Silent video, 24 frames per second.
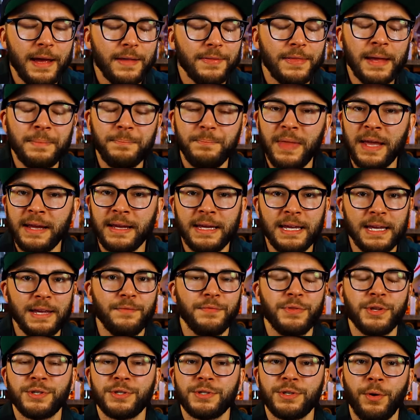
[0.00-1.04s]
They, they
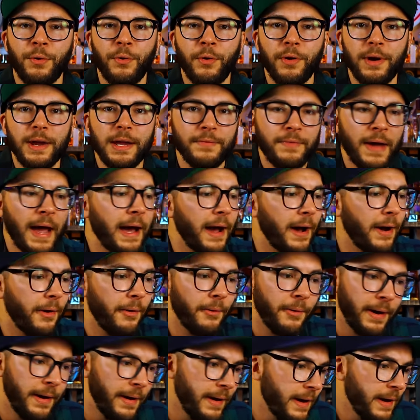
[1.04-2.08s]
give the story of
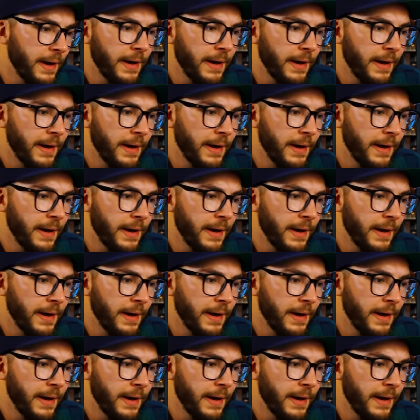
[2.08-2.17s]
how,